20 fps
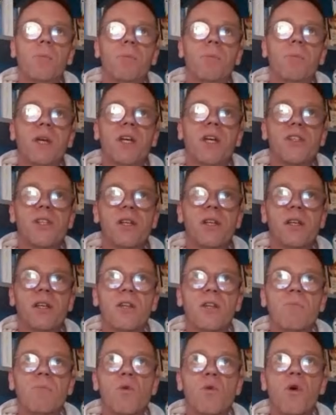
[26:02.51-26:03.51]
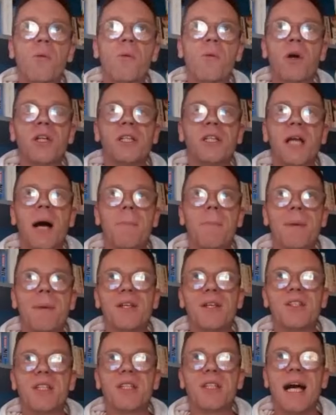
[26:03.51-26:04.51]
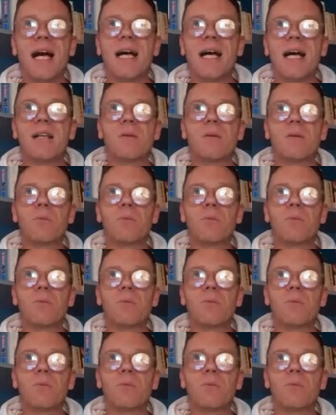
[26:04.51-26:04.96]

because the more money that person has,